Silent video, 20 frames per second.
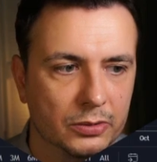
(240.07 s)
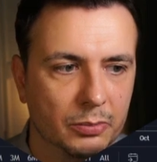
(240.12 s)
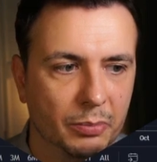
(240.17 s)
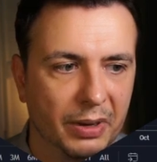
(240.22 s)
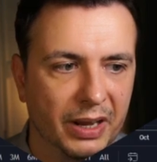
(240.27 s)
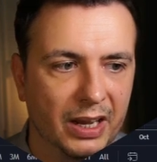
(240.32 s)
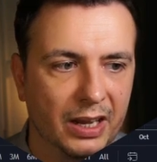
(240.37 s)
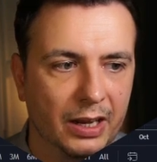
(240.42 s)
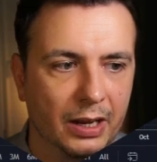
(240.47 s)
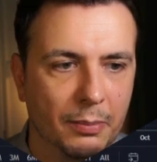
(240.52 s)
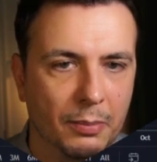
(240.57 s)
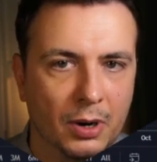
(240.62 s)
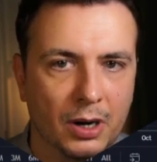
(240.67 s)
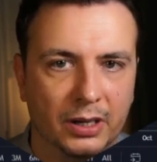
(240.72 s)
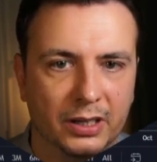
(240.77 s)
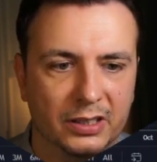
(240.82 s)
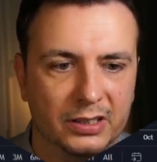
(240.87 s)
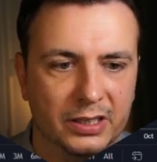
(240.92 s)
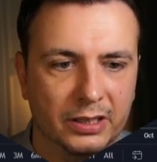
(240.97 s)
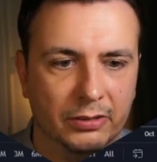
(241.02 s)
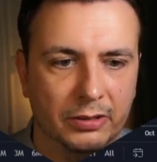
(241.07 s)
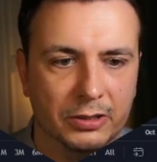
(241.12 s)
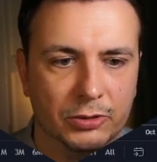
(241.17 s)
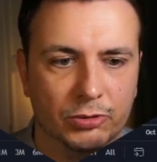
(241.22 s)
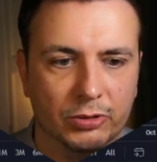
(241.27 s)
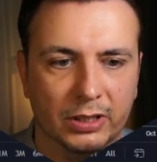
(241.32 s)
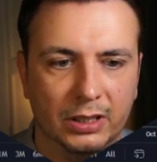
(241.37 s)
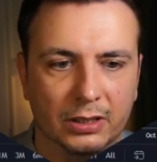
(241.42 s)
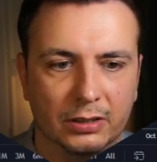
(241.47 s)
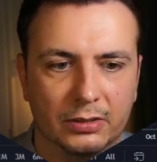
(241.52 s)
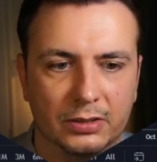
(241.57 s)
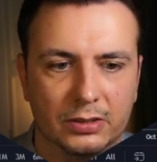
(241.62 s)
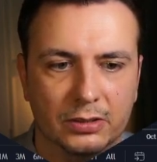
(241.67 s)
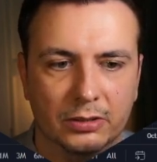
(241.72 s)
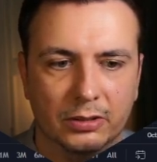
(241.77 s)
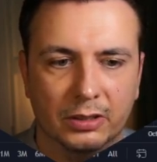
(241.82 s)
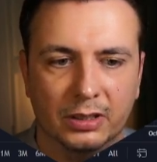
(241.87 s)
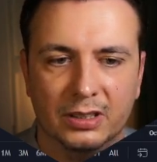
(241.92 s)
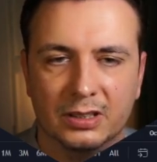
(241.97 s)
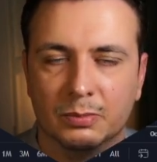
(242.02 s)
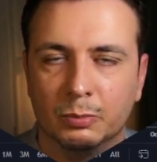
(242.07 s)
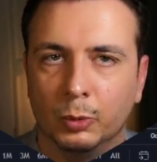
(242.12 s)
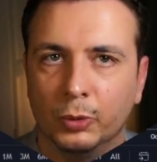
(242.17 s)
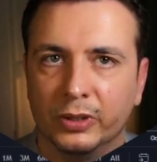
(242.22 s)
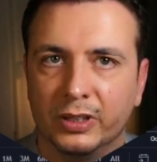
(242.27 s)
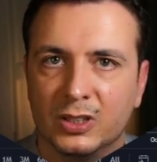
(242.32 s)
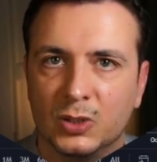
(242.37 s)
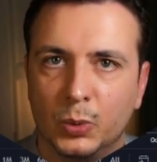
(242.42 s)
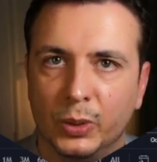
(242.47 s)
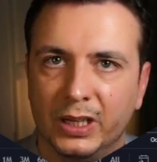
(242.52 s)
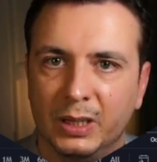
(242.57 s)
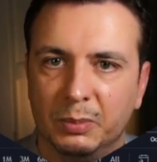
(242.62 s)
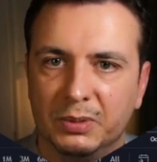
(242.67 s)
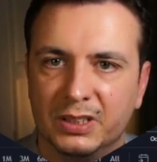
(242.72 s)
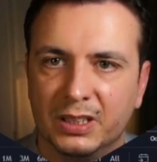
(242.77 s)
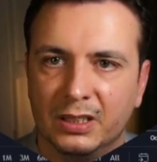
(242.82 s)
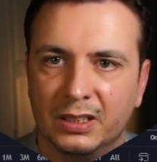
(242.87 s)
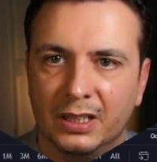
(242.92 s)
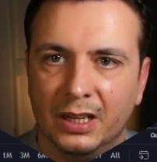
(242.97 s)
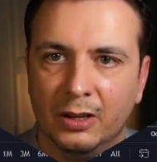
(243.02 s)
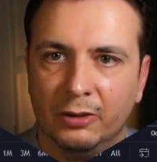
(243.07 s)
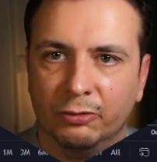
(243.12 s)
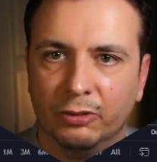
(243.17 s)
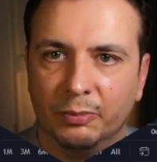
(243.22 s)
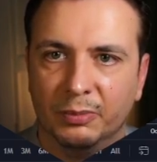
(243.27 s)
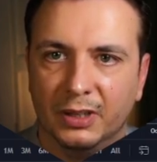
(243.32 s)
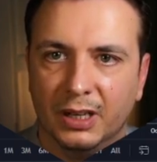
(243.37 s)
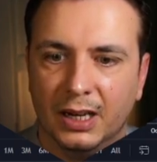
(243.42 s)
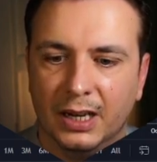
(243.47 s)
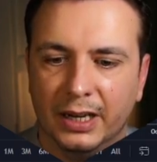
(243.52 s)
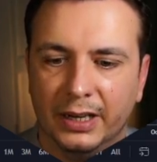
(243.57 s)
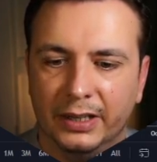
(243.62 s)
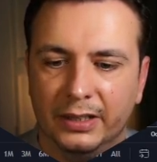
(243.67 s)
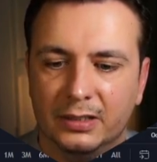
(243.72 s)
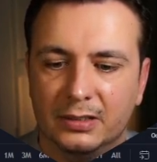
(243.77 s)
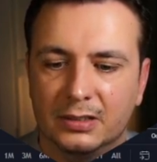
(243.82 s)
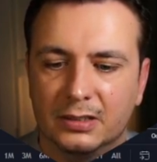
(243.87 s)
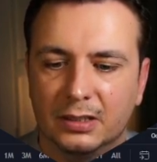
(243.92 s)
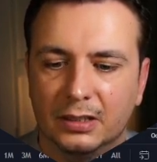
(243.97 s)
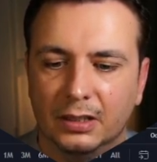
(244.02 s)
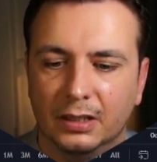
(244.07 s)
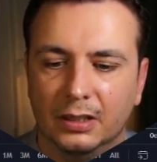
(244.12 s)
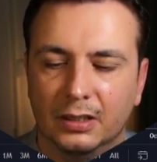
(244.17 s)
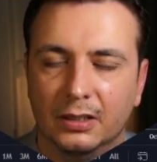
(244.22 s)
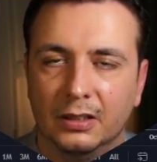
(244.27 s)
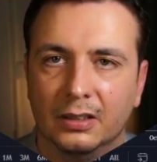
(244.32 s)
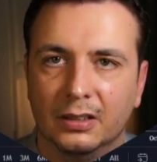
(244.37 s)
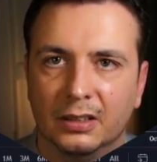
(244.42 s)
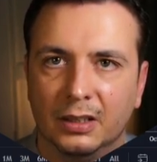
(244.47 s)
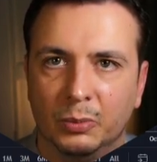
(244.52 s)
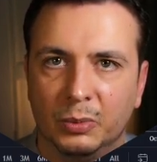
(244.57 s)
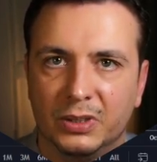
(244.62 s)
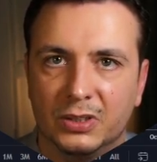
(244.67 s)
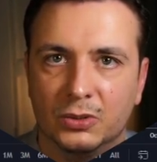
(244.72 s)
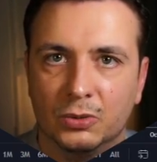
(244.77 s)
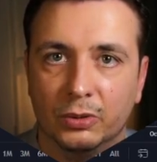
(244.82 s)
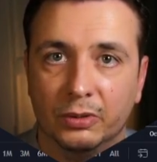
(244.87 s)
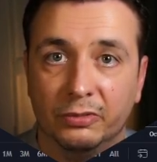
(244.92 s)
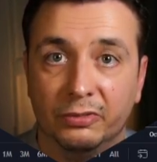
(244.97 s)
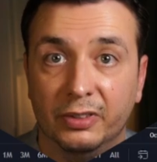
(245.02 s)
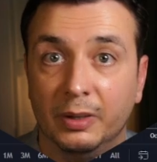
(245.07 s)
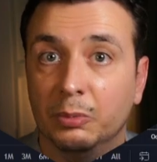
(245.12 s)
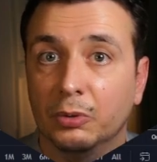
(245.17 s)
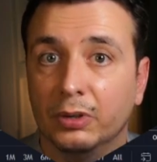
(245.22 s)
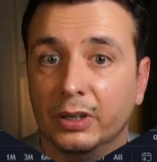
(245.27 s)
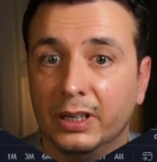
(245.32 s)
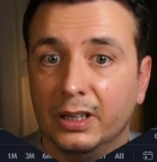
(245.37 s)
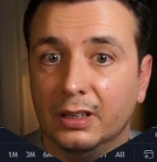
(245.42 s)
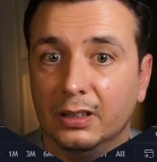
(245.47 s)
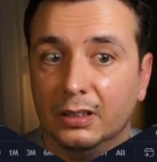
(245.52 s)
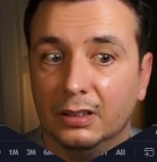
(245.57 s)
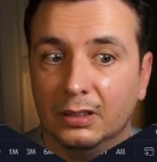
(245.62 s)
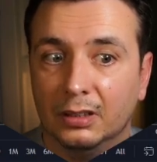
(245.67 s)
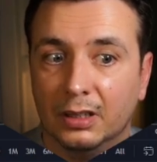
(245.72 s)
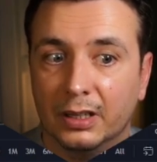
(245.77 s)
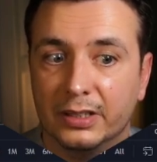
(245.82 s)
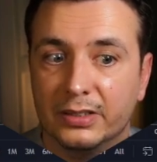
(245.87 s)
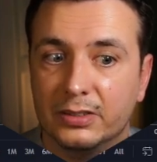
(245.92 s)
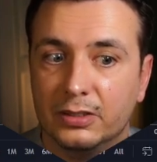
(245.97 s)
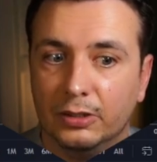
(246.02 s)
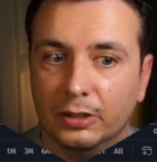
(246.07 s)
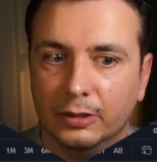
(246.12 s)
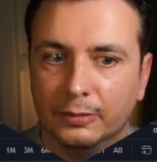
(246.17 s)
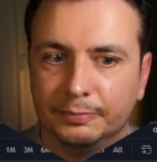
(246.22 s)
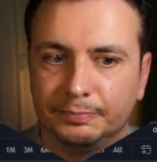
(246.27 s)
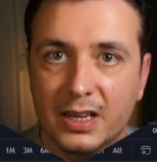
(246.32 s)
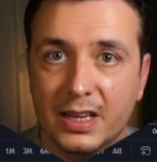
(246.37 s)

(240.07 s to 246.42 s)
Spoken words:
bear market territory. So it is more than 20% down from the highs that we saw in February last year.